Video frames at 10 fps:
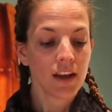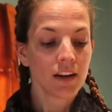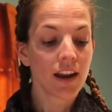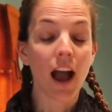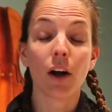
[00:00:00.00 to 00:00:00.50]

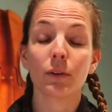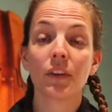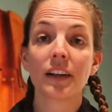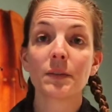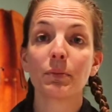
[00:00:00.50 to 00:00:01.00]
Now,
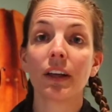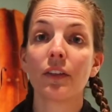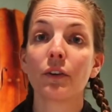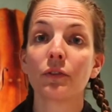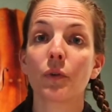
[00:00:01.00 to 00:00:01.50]
let's play
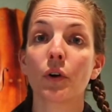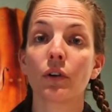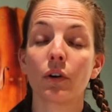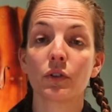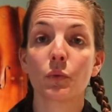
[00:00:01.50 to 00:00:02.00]
those 4
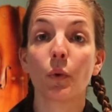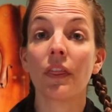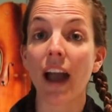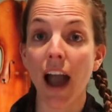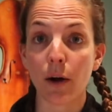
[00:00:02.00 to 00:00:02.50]
notes
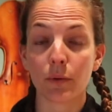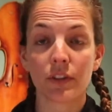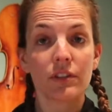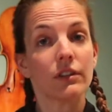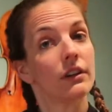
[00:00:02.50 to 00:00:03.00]
without
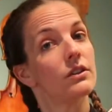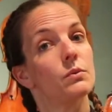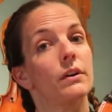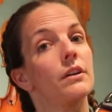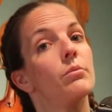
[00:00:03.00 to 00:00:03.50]
the
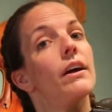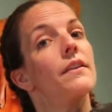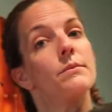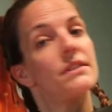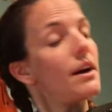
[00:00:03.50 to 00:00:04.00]
slurs. We're going to play
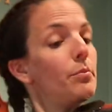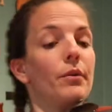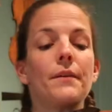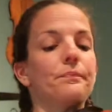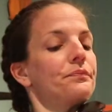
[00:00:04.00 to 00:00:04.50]
them
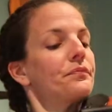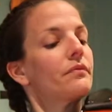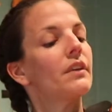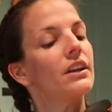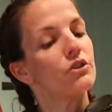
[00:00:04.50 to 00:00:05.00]
separate.
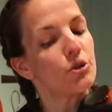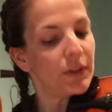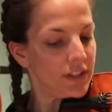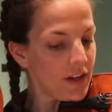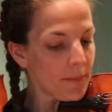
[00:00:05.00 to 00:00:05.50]

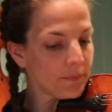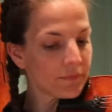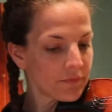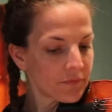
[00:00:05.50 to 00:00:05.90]
Instruments up.